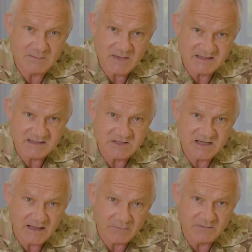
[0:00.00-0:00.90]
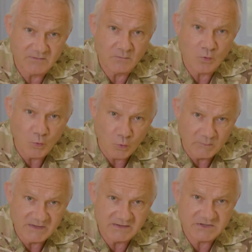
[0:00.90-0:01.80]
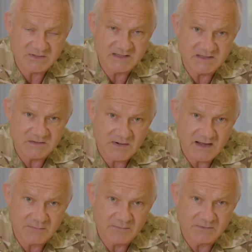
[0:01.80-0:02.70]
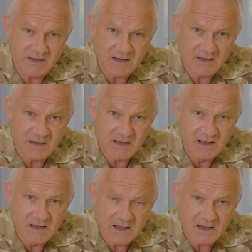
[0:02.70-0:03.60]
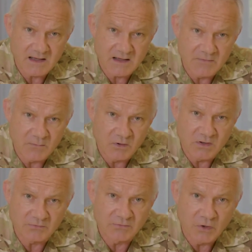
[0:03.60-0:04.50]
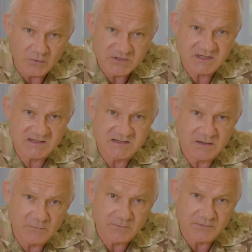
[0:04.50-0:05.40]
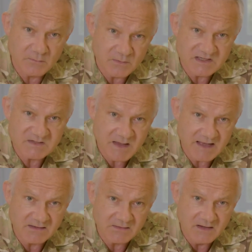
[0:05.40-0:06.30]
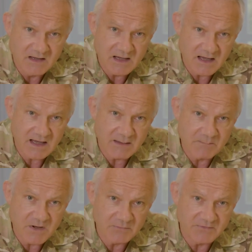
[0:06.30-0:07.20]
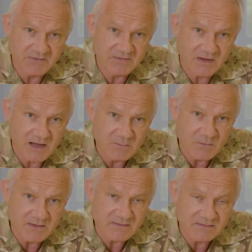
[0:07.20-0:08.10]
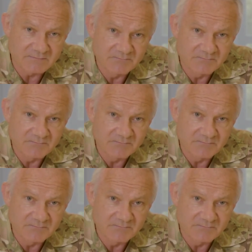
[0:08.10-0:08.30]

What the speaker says: the message out to all militaries around the world, not just those that we spend most time with.